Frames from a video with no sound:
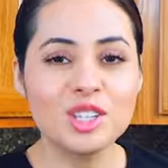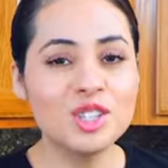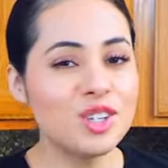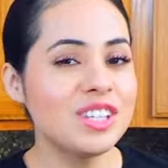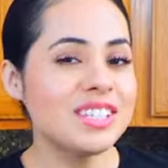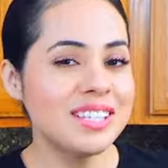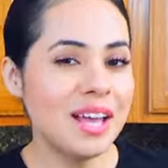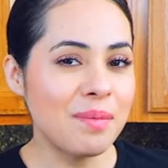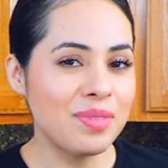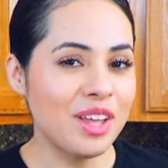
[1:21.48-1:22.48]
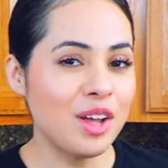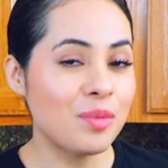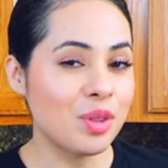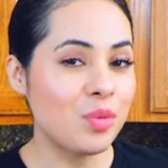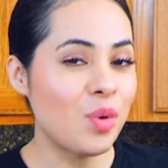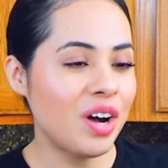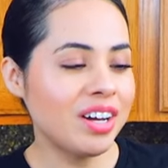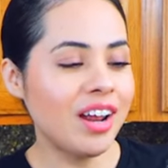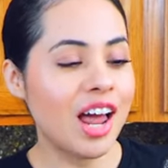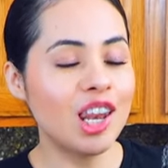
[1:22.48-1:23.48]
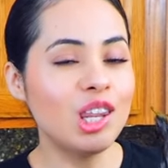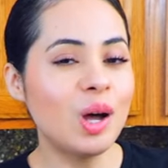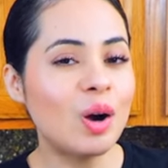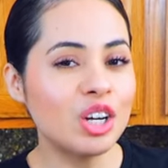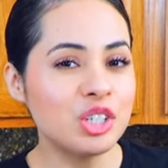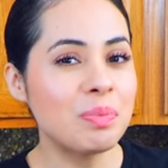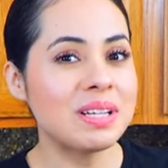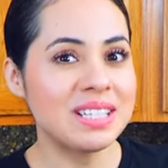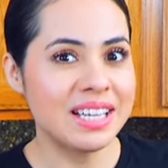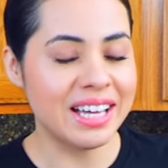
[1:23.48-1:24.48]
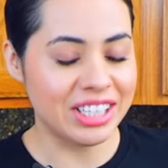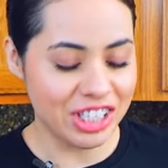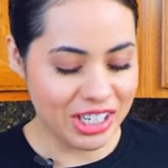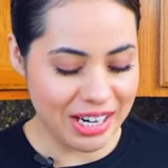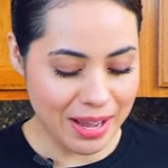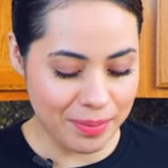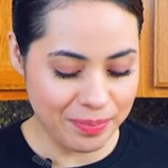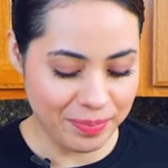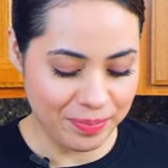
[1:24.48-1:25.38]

Do the same thing with one large pasilla chile.